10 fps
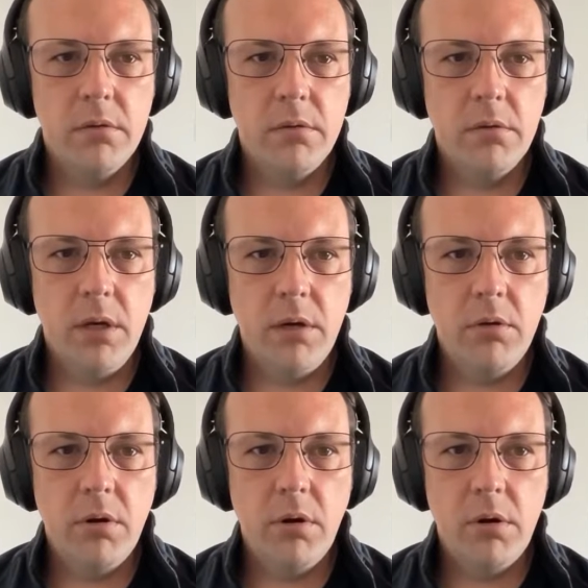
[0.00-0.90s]

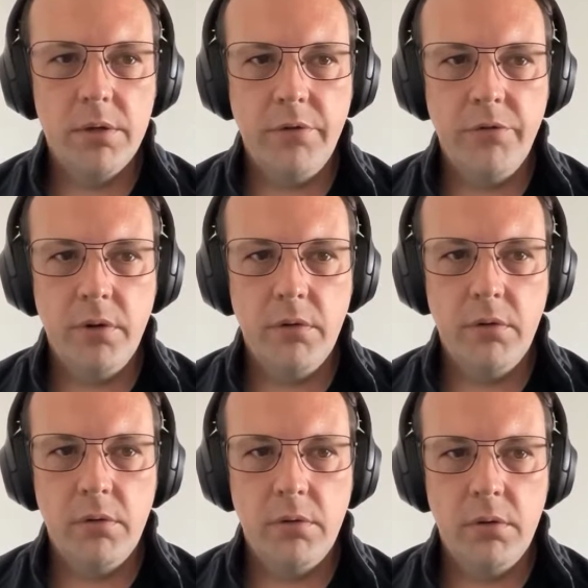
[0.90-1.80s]
there are
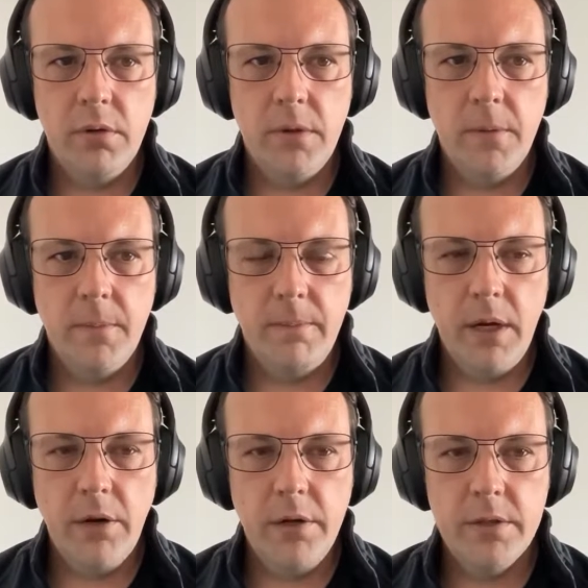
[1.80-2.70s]
different
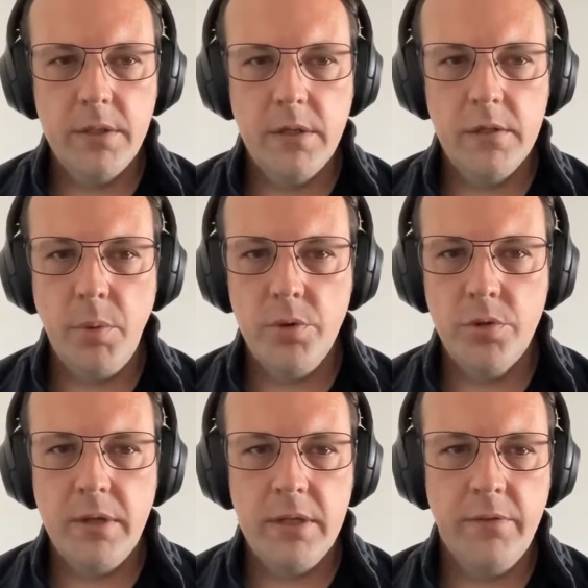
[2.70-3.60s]
areas and
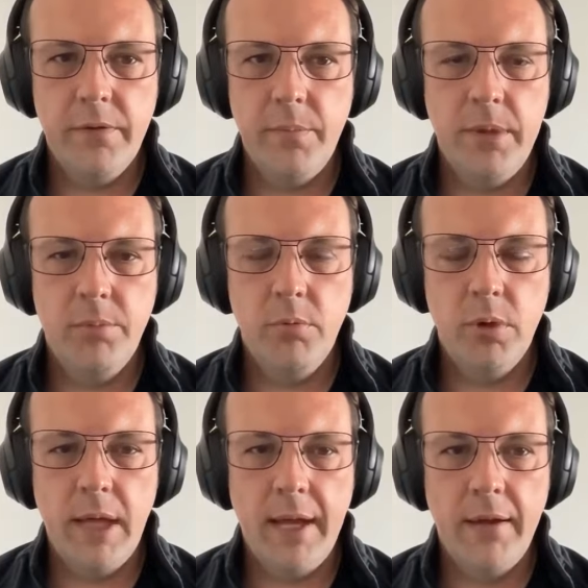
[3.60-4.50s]
exposure that different people
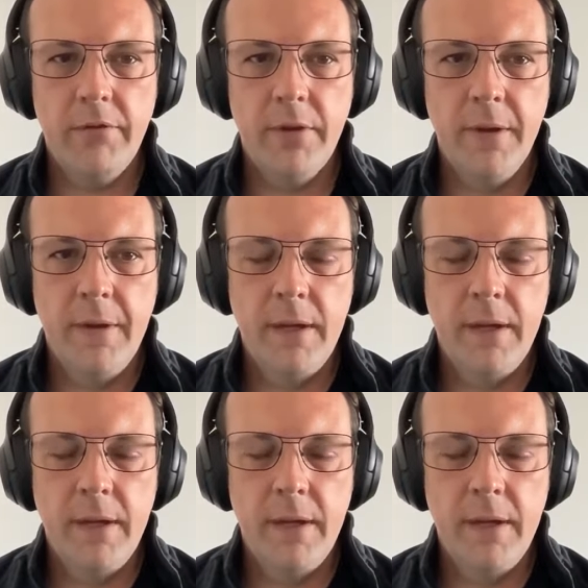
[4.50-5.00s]
will have.